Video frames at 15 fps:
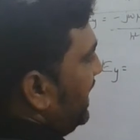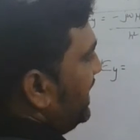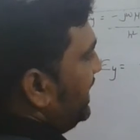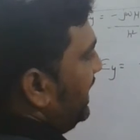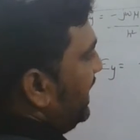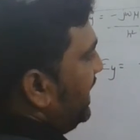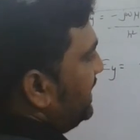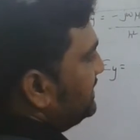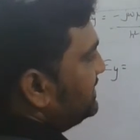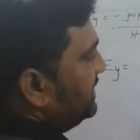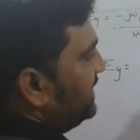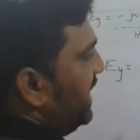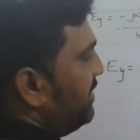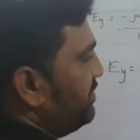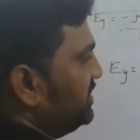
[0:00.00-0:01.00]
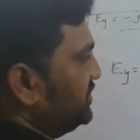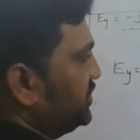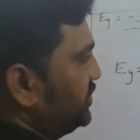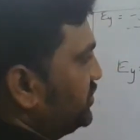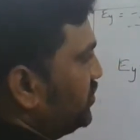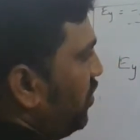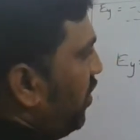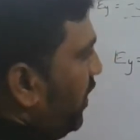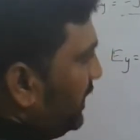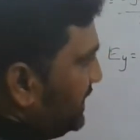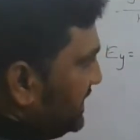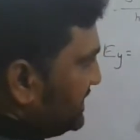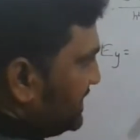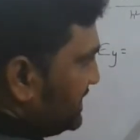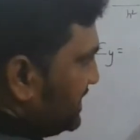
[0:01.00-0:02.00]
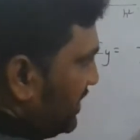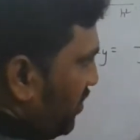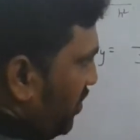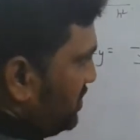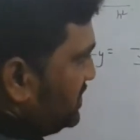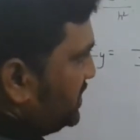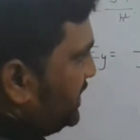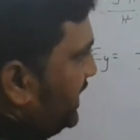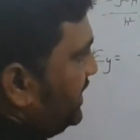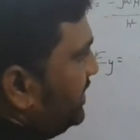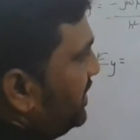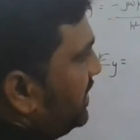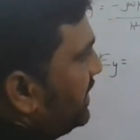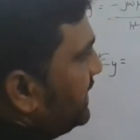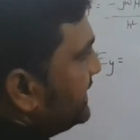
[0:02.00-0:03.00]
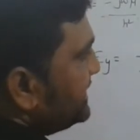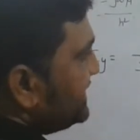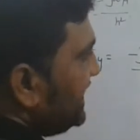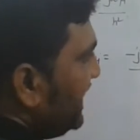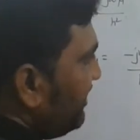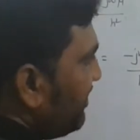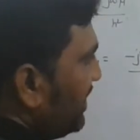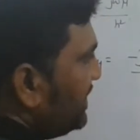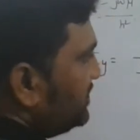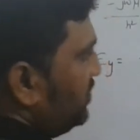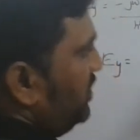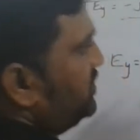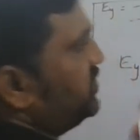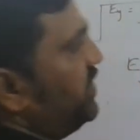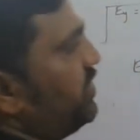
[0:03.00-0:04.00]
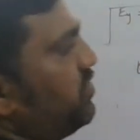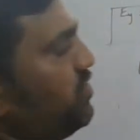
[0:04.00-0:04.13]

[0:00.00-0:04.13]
and A is the dimension. So, all these is a constant. C1 is also a